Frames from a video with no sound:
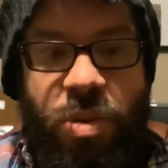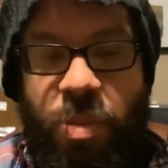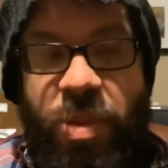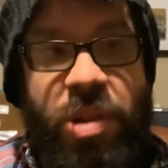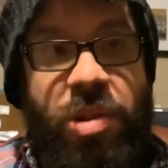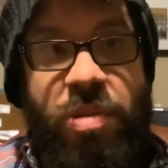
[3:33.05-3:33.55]
I
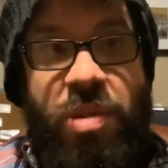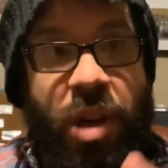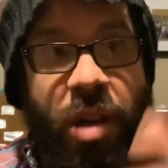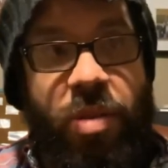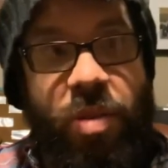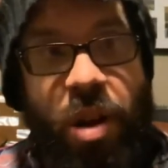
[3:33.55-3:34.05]
mean, you
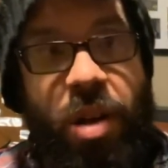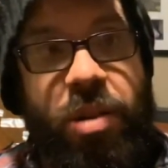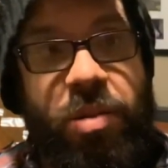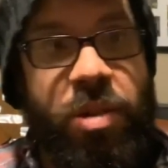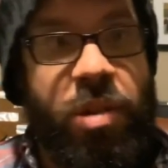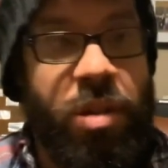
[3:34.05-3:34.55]
get
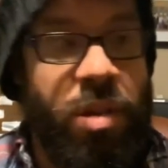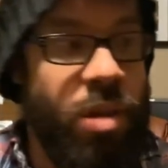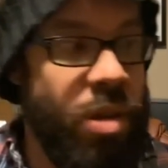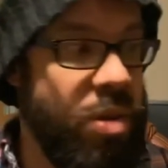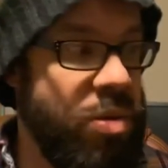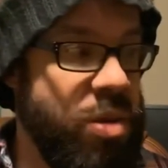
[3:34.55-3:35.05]
around and,
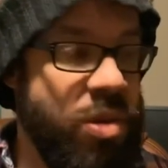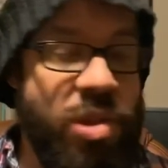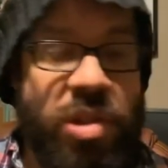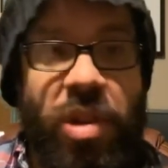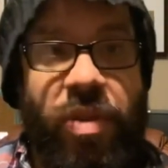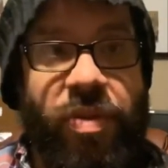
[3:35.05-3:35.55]
you know, you
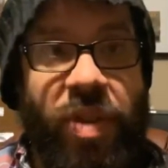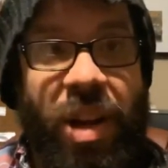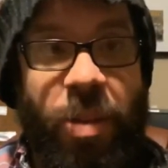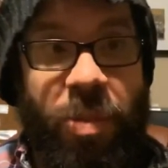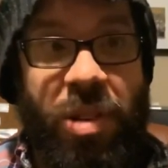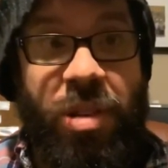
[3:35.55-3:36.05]
see
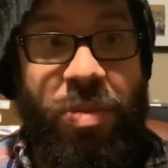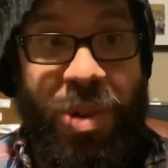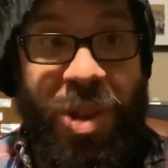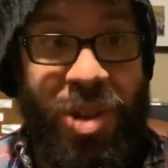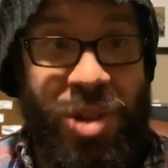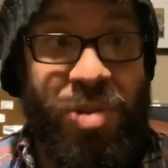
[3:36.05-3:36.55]
family, and what
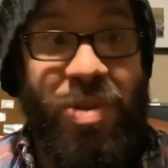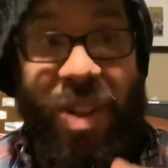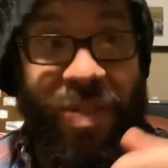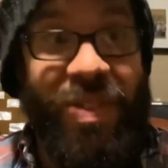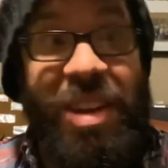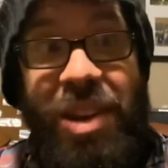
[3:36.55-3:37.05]
do? They
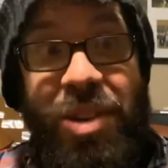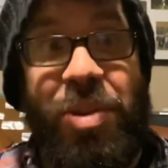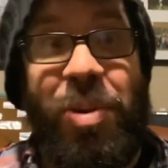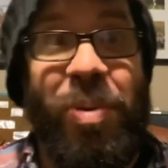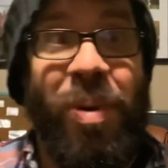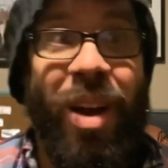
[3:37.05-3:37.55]
feed
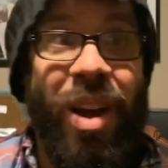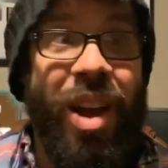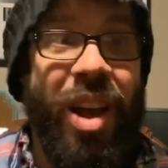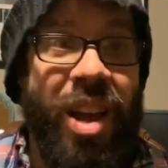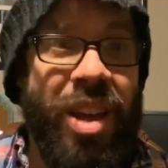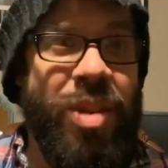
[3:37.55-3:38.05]
you.
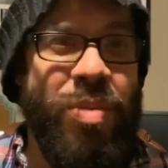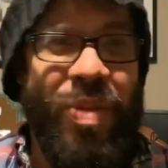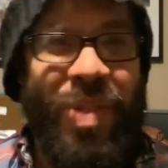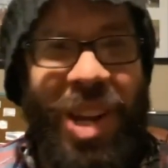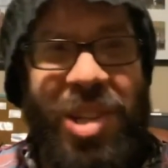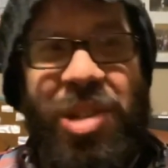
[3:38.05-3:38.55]
Hey, we've
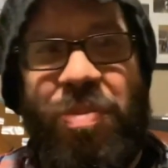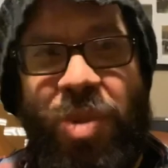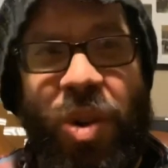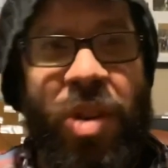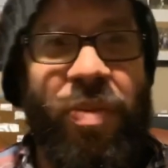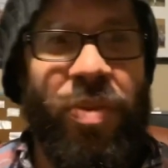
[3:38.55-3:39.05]
got some
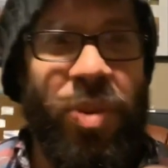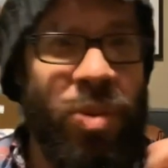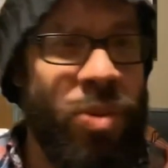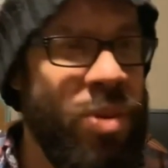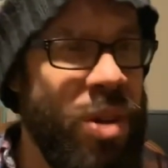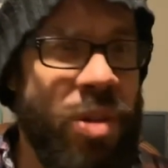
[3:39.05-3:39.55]
great
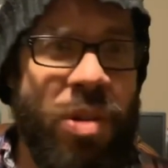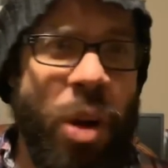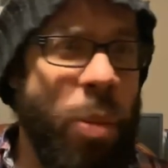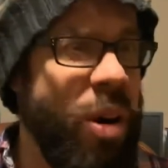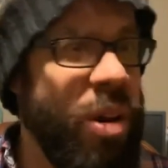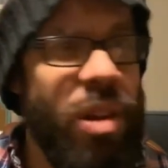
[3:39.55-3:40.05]
food, you know, come
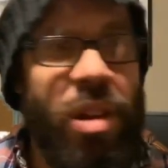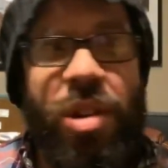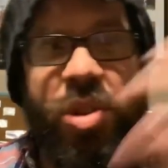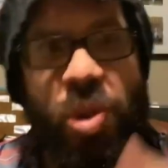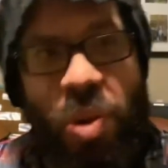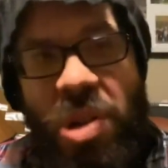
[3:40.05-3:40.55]
on in,
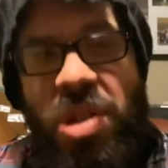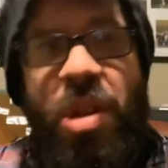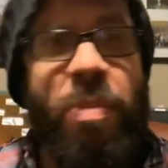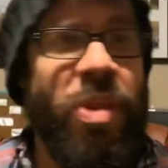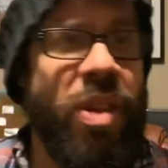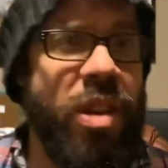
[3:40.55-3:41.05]
enjoy
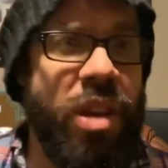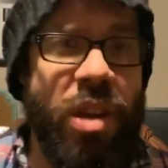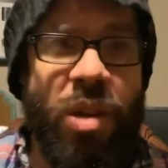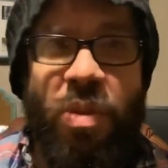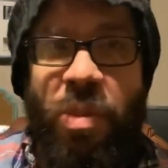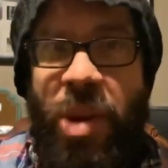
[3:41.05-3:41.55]
something. You
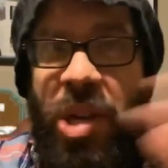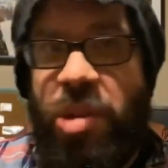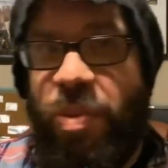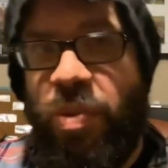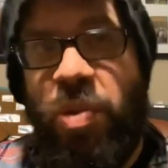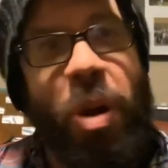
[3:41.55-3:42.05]
know, we made some
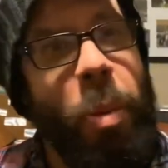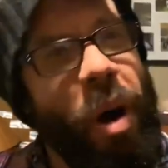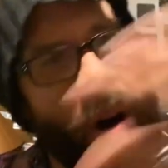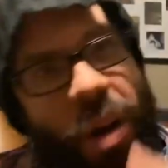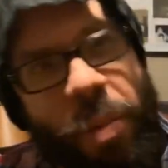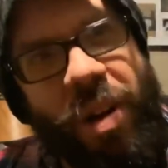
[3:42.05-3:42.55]
food, come
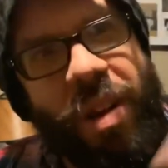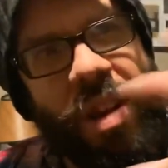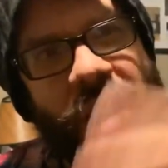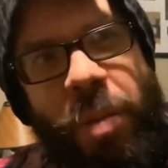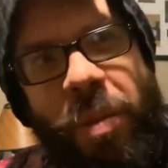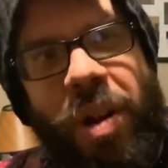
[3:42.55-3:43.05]
on
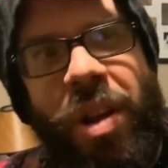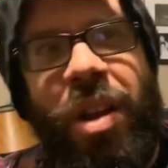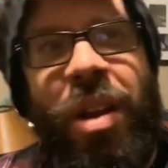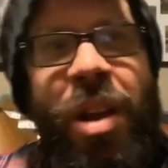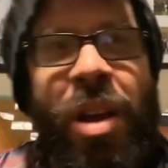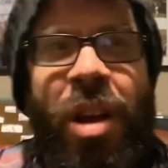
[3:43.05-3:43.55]

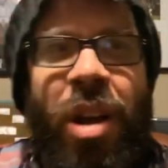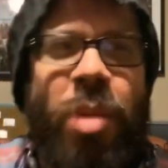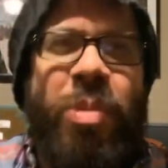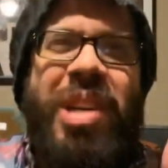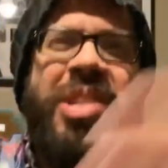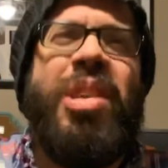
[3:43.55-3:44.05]
in.
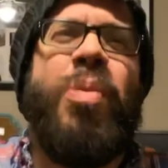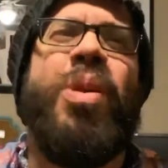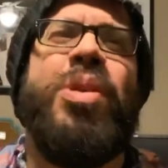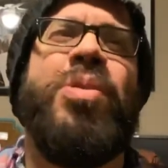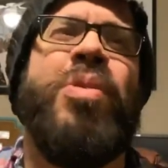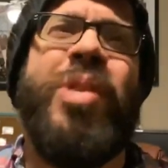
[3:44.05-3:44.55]
Because they
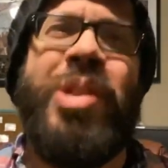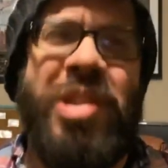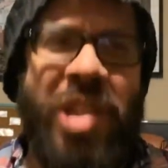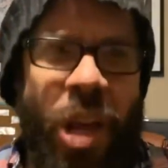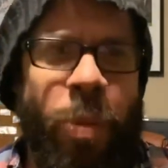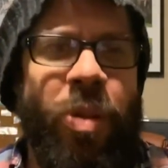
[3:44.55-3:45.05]
want you around the
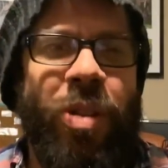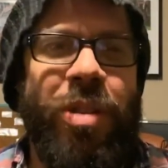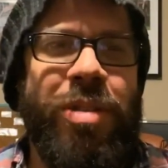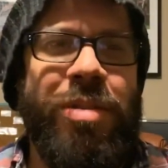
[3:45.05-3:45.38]
table.